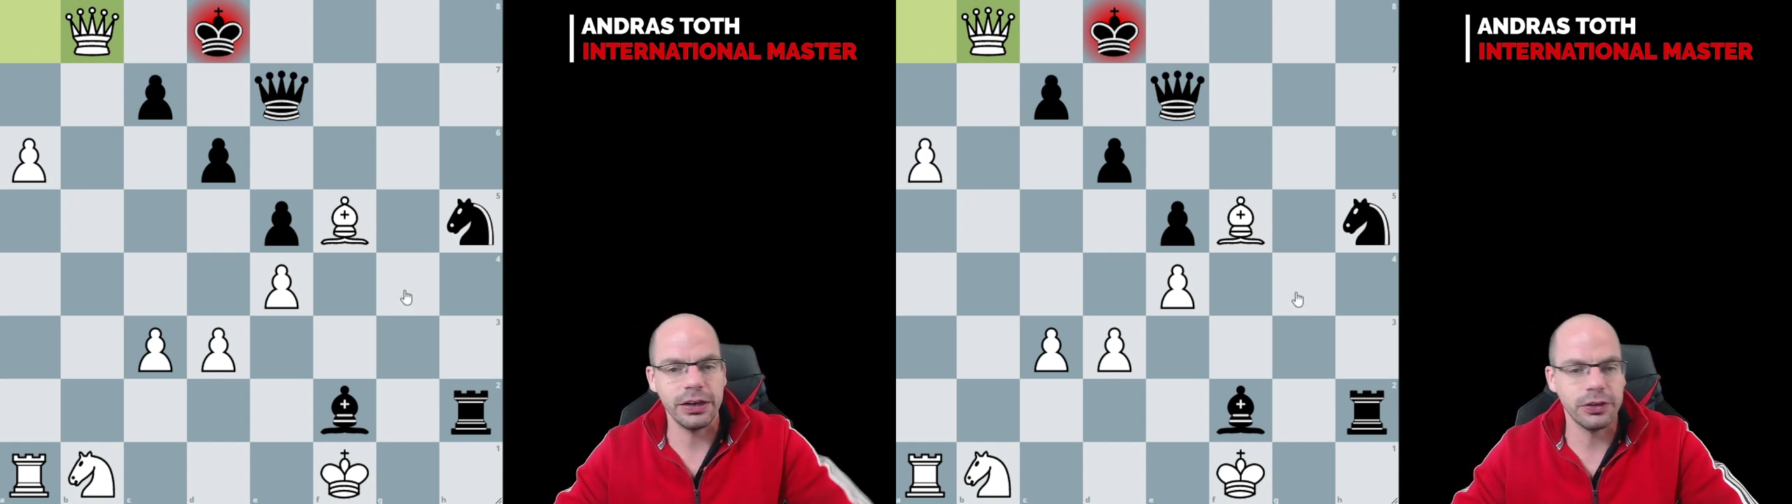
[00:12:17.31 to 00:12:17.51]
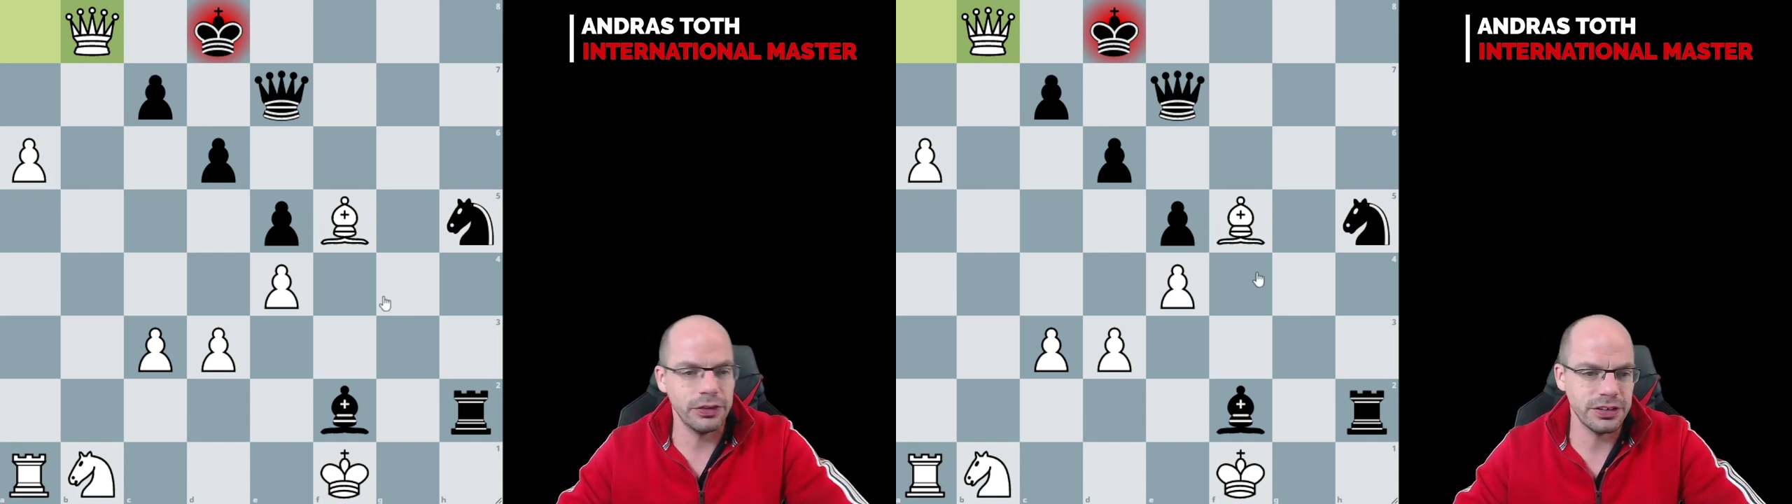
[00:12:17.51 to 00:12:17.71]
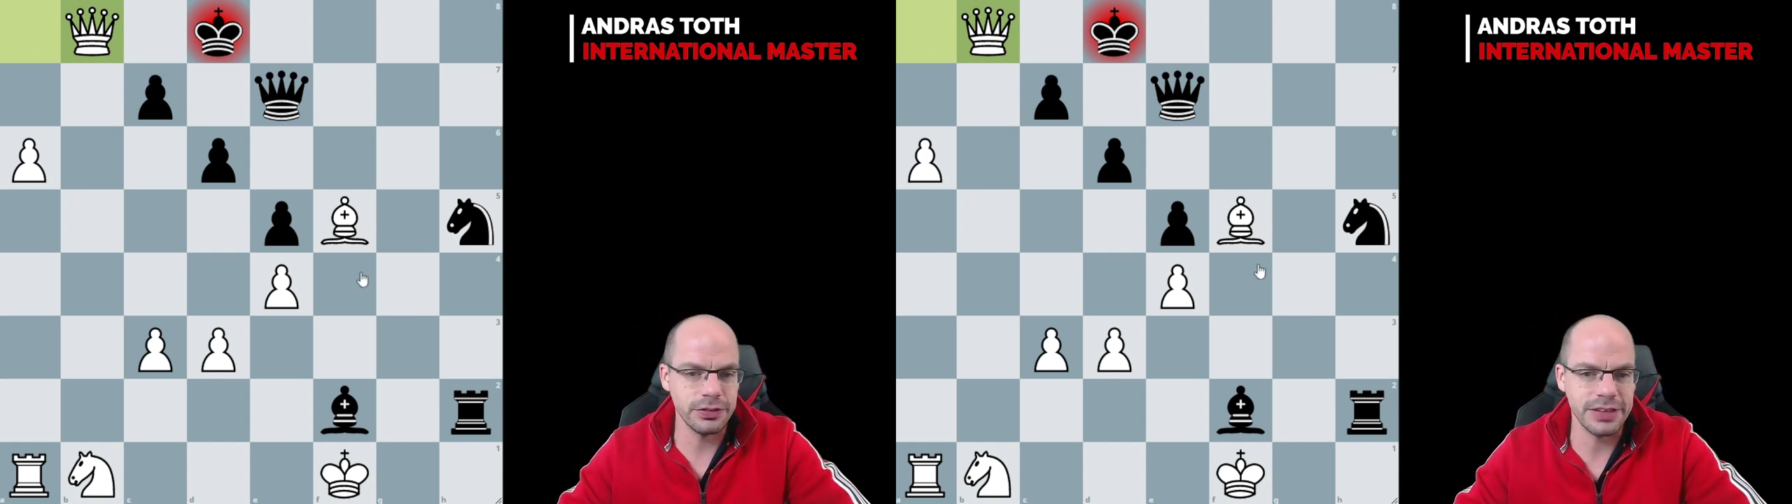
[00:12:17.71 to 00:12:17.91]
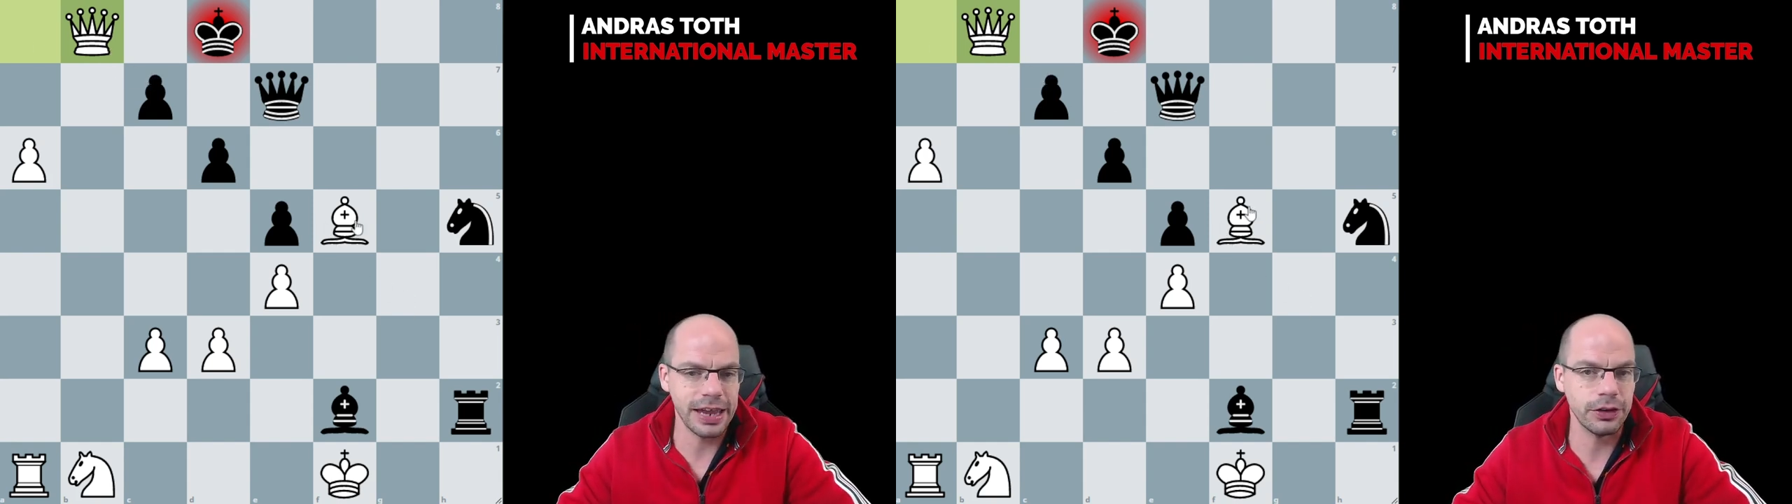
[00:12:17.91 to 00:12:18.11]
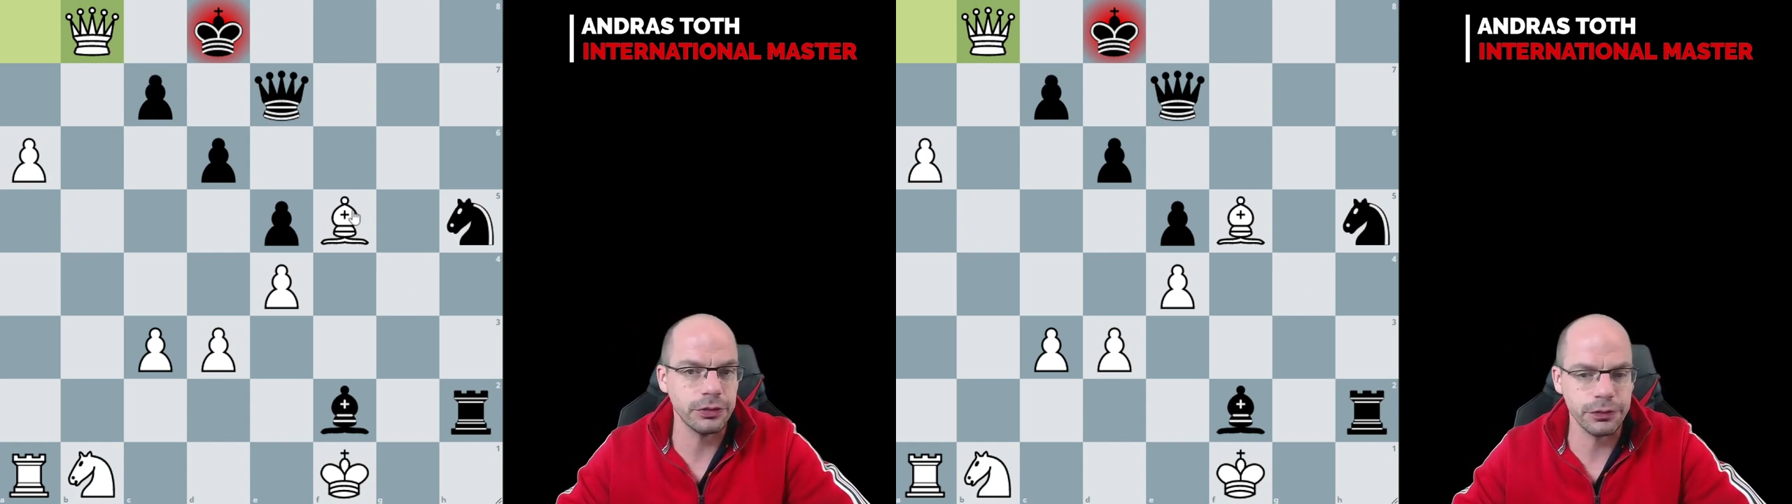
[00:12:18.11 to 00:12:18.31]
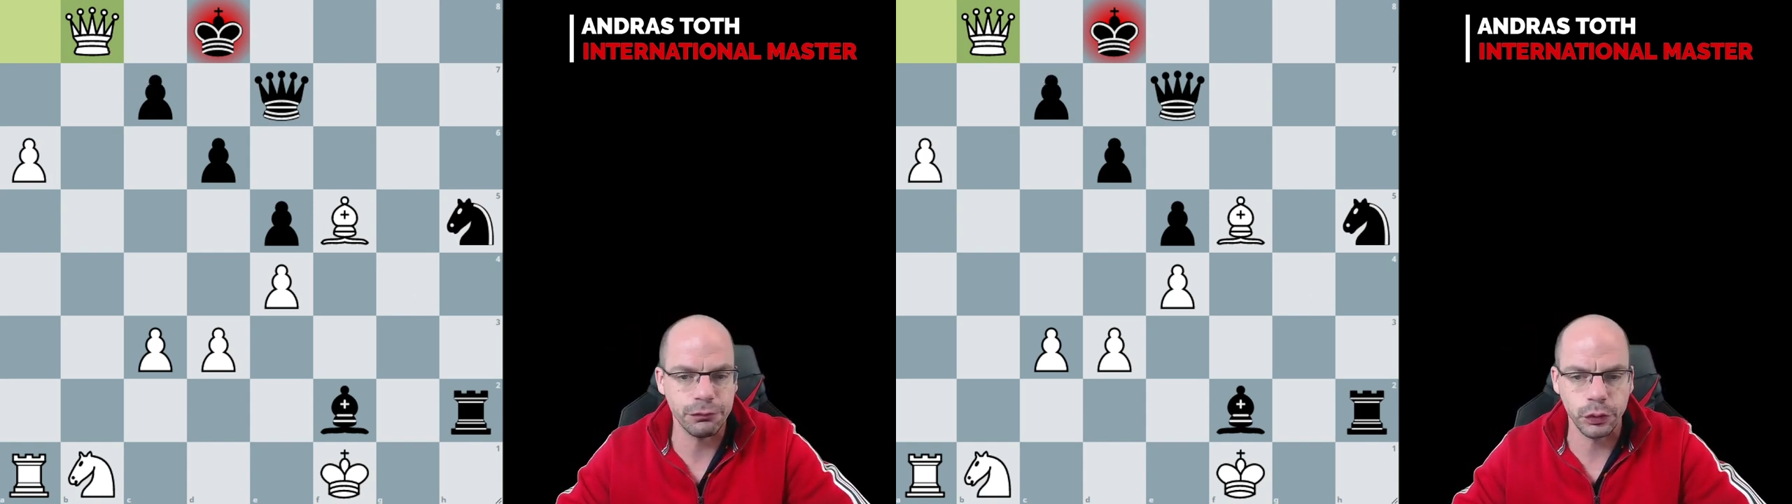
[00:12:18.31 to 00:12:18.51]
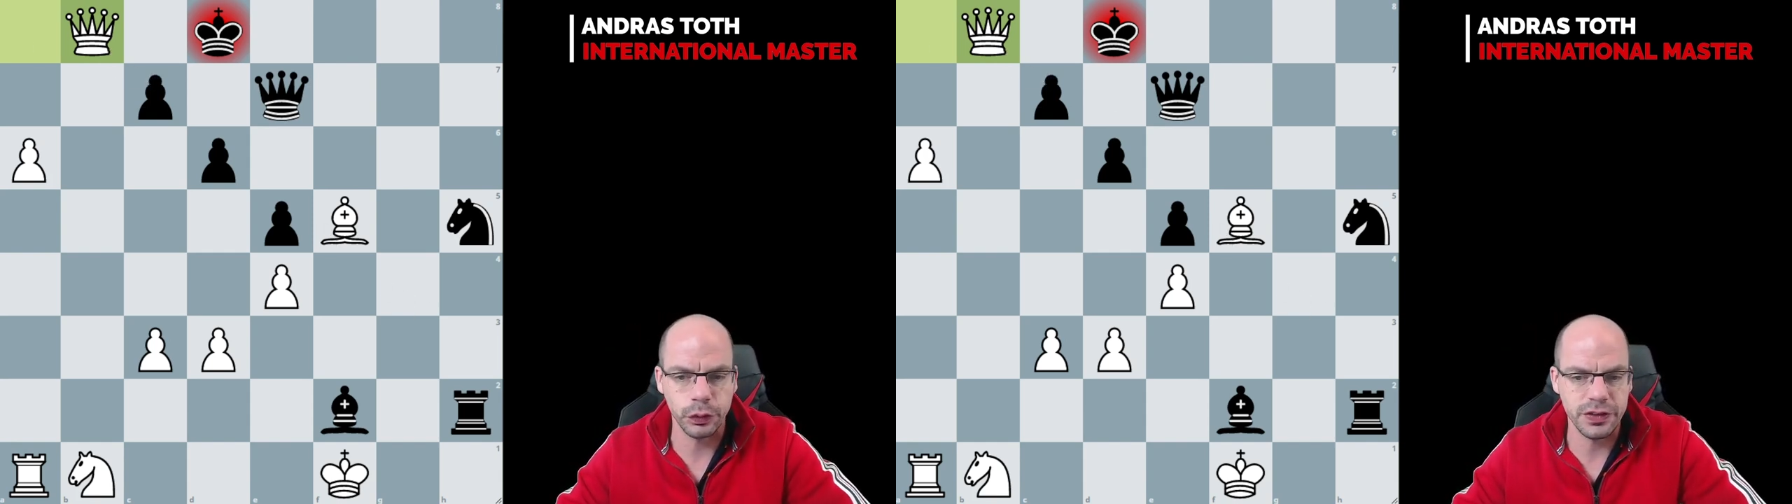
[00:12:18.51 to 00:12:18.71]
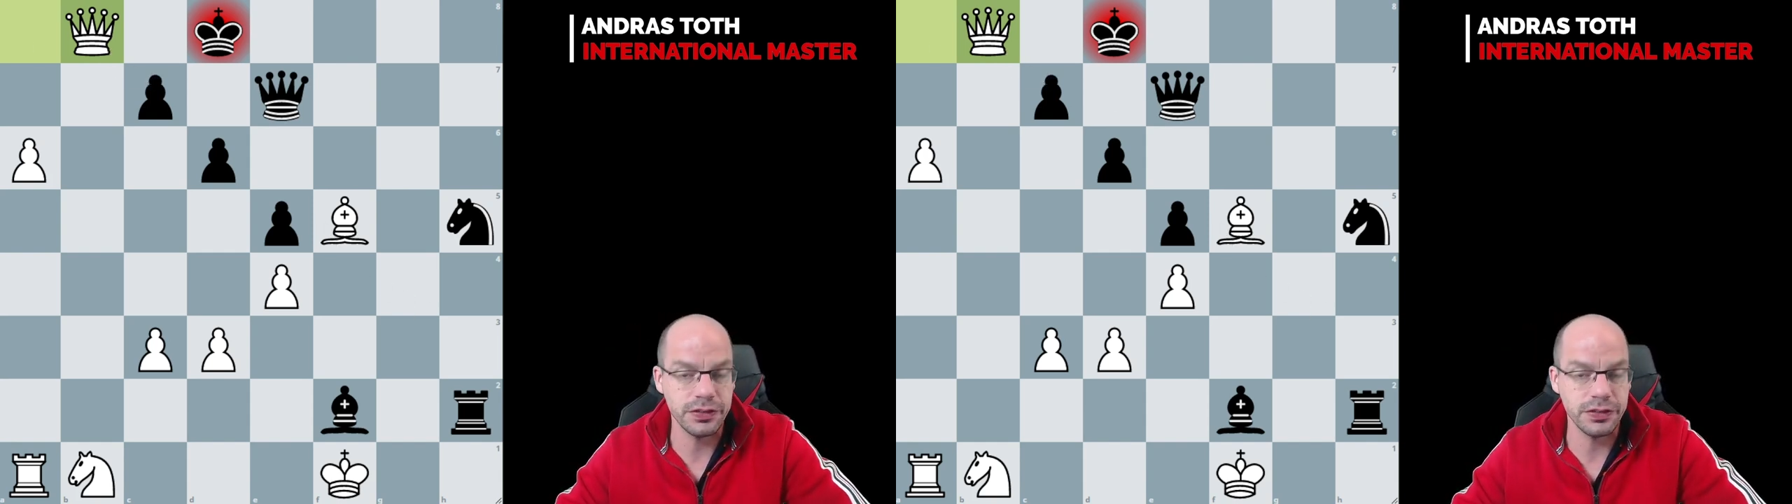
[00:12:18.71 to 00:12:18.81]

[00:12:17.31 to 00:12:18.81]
going to tackle the fourth.